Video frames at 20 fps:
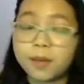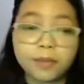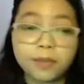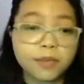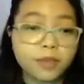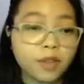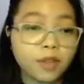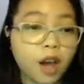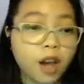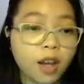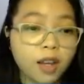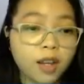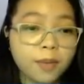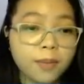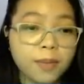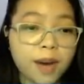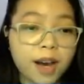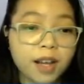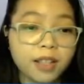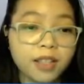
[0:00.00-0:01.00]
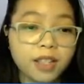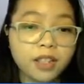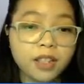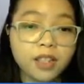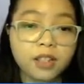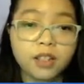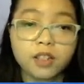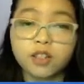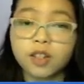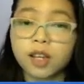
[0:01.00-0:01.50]
I'm talking about, the
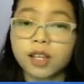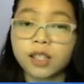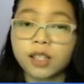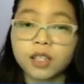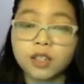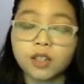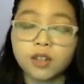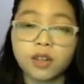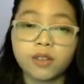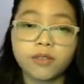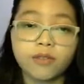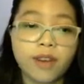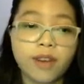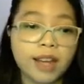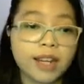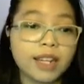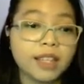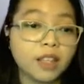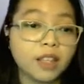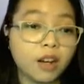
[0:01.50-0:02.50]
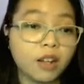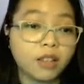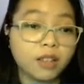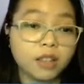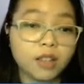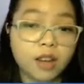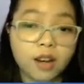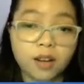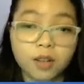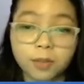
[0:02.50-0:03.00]
skills checklist, you can find it on
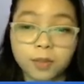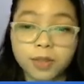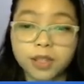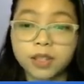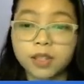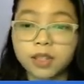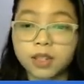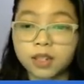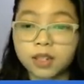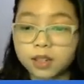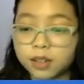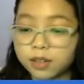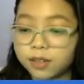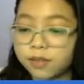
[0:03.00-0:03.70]
the document.